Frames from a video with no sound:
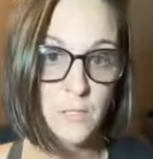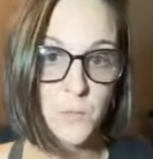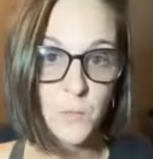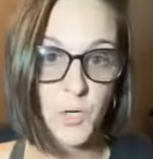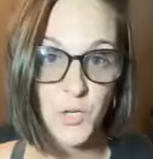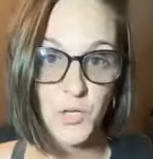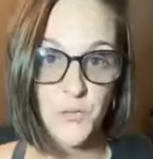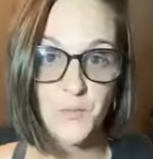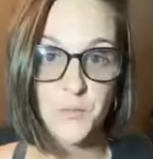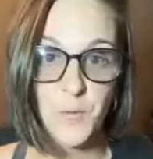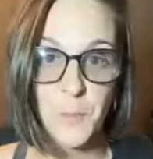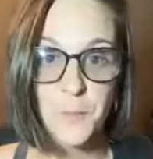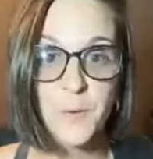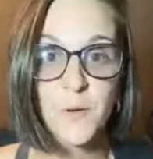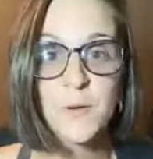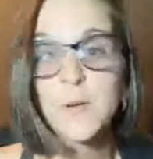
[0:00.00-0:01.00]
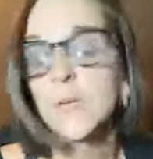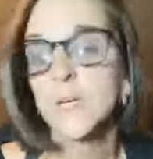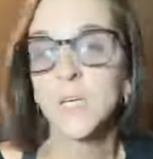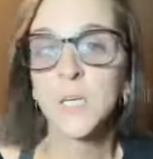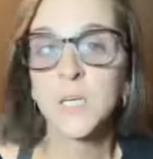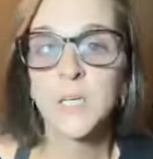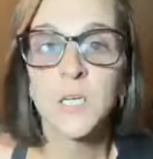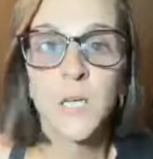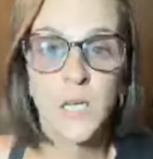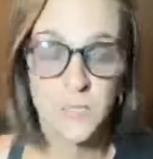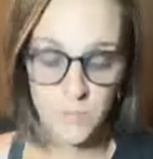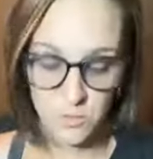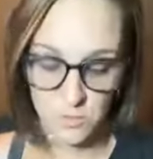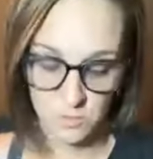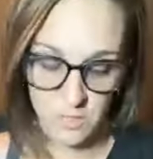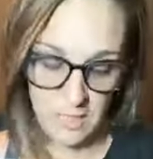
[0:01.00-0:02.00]
we're going to flip
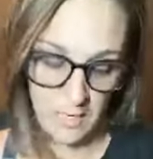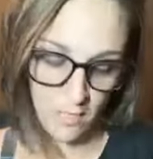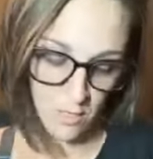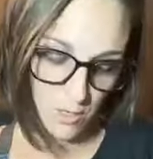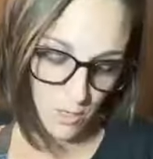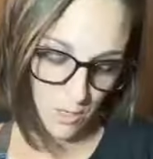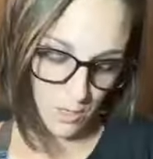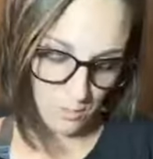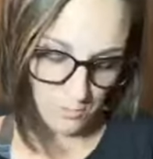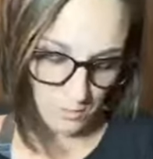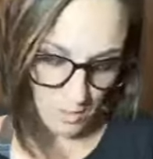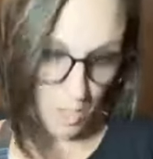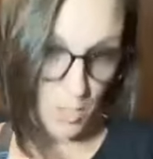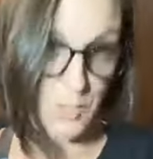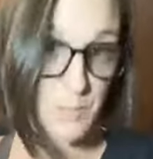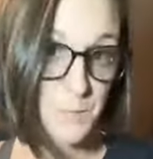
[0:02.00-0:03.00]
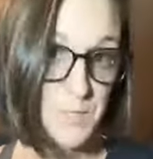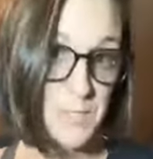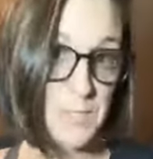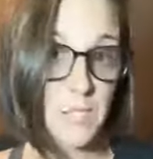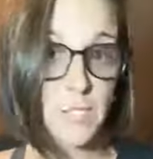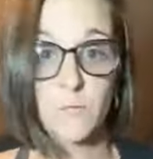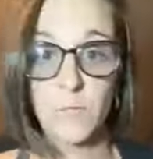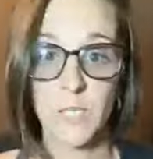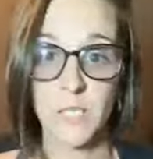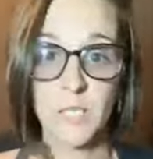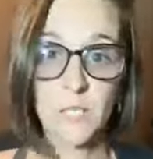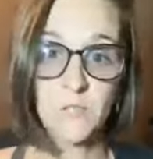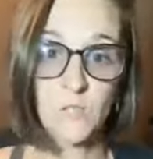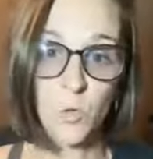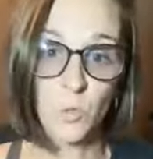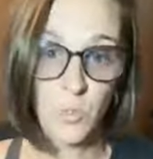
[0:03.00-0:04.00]
and do tarot cartomancy
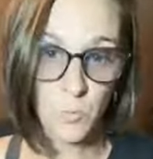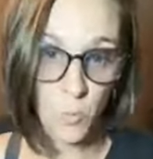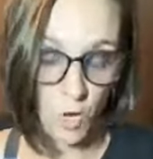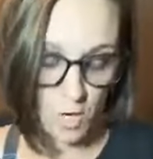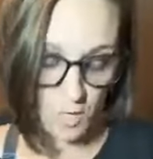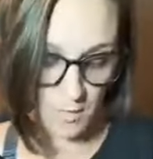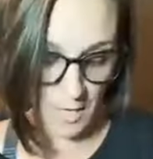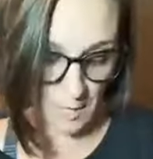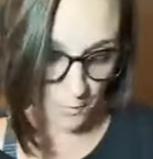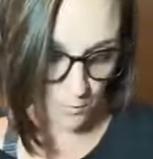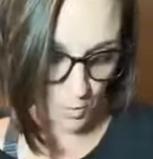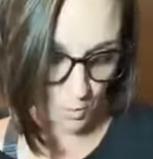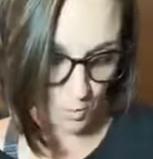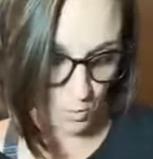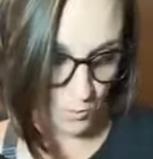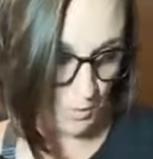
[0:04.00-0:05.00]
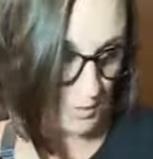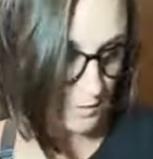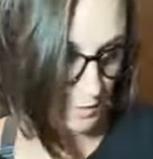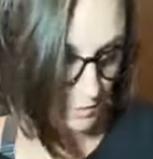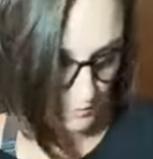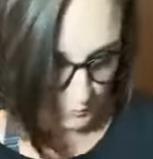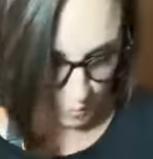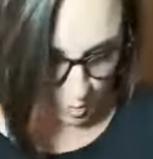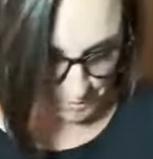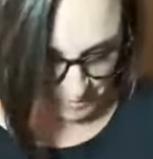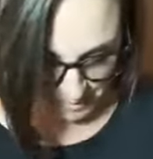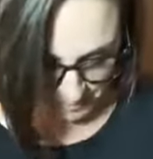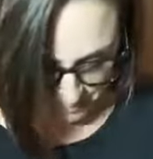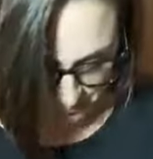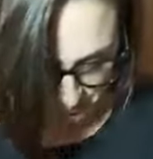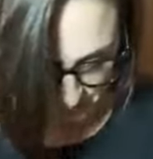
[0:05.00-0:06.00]
readings. Only one. I don't know who this is for
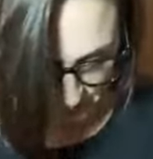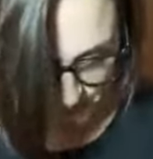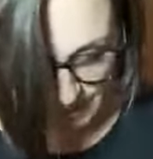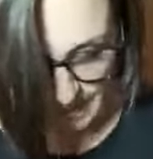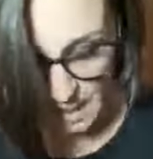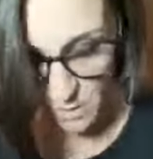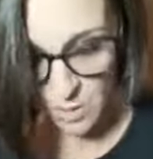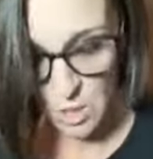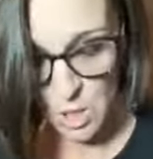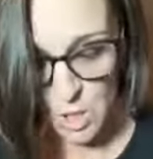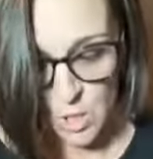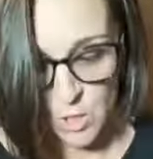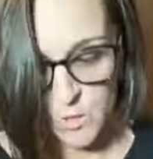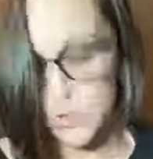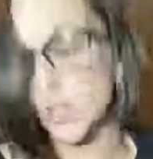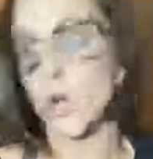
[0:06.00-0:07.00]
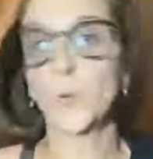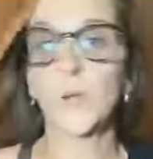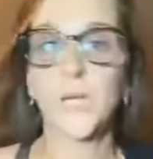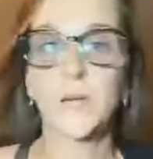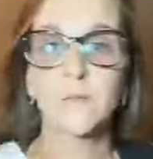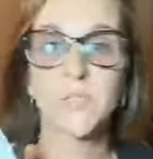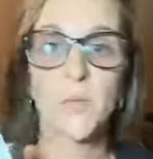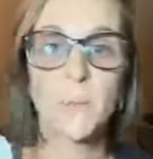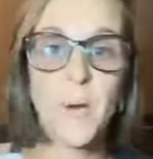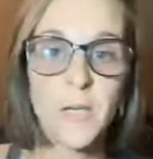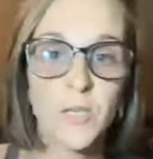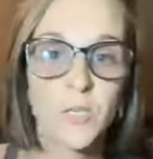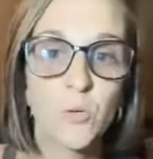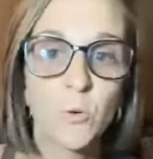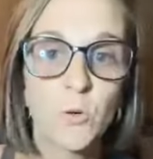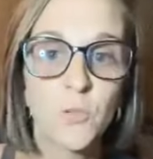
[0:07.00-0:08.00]
because it fell out. So we have somebody
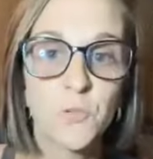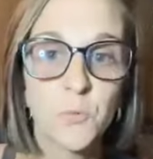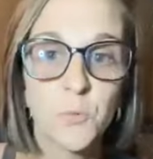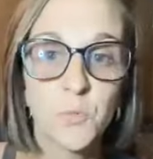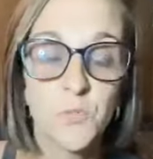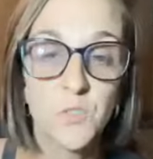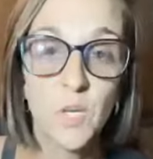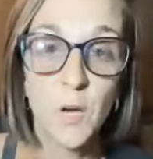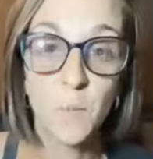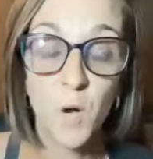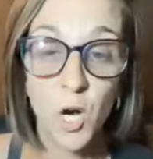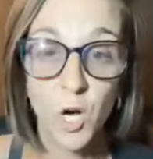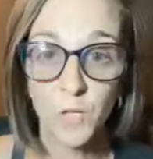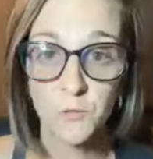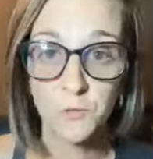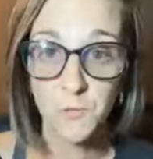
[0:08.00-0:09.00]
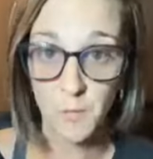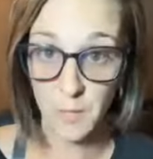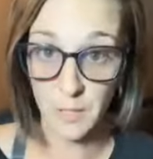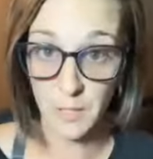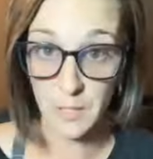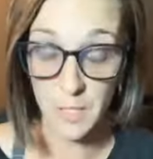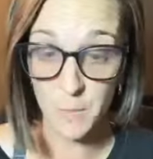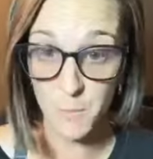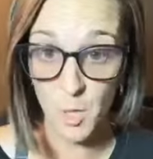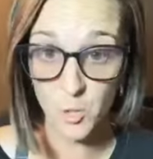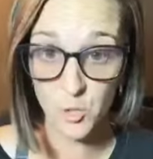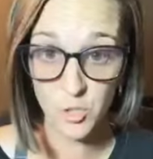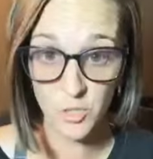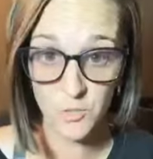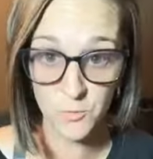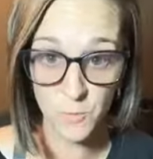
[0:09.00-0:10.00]
going through some heart-filling
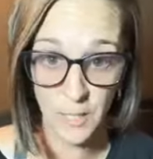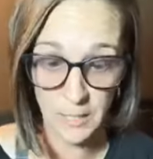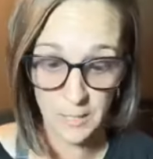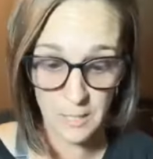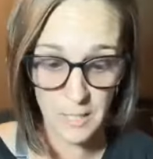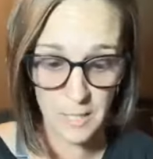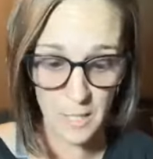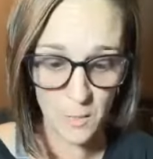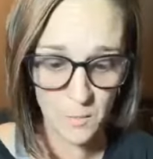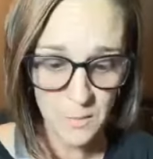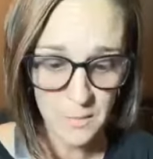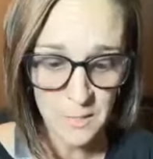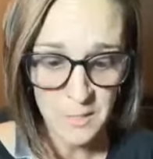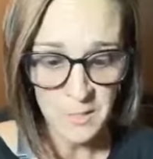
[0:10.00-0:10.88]
emotions right now.